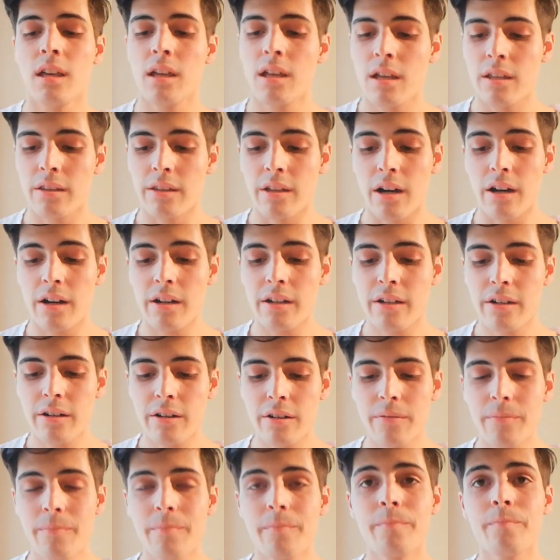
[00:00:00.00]

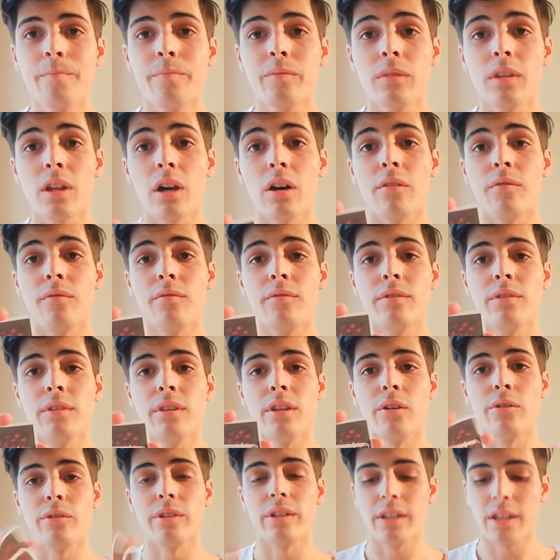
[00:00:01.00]
darker of
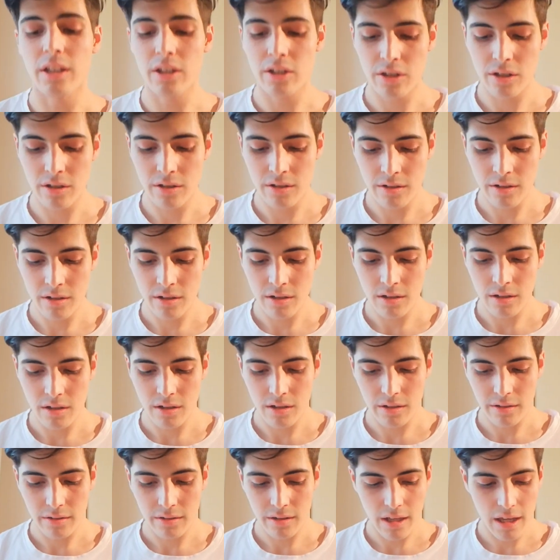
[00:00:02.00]
those editions,
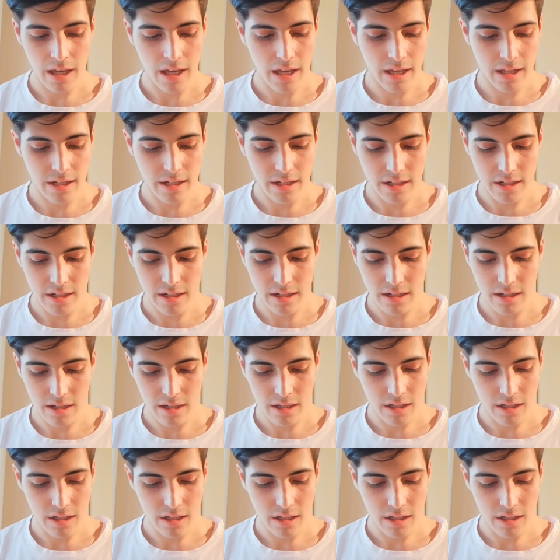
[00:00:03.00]
and